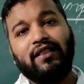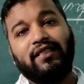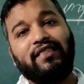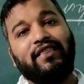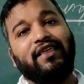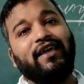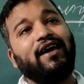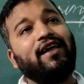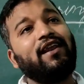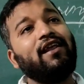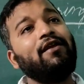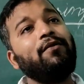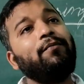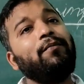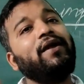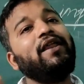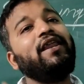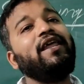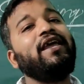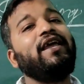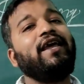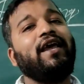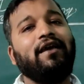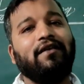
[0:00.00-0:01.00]
There are
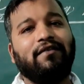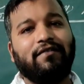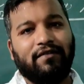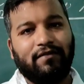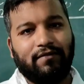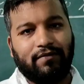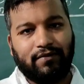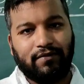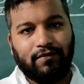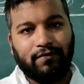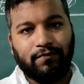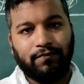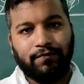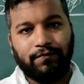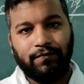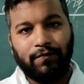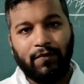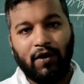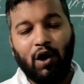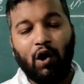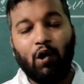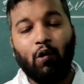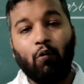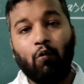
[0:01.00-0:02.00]
many cases
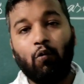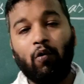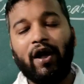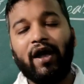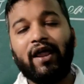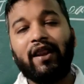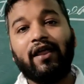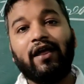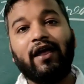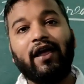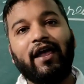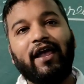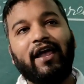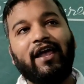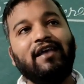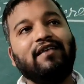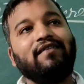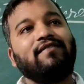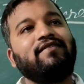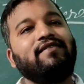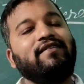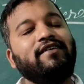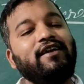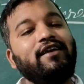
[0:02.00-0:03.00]
where a
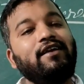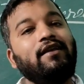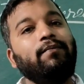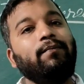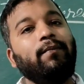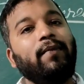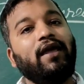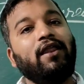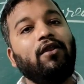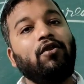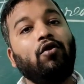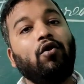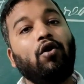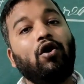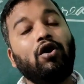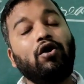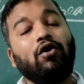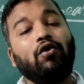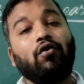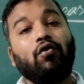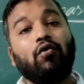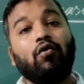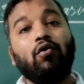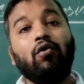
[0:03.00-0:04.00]
seed may
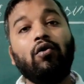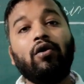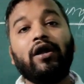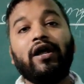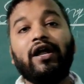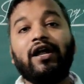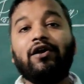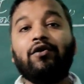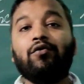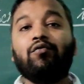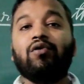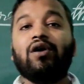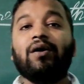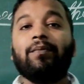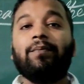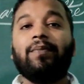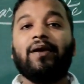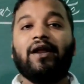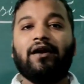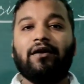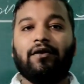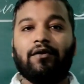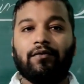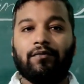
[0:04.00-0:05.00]
not grow into a
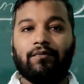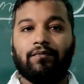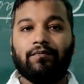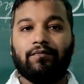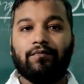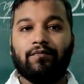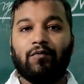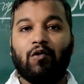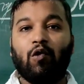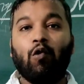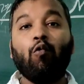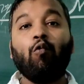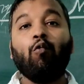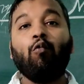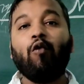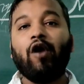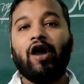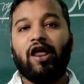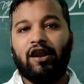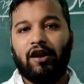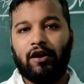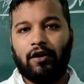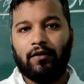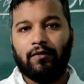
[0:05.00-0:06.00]
plant.
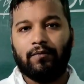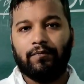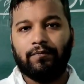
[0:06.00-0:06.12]
When?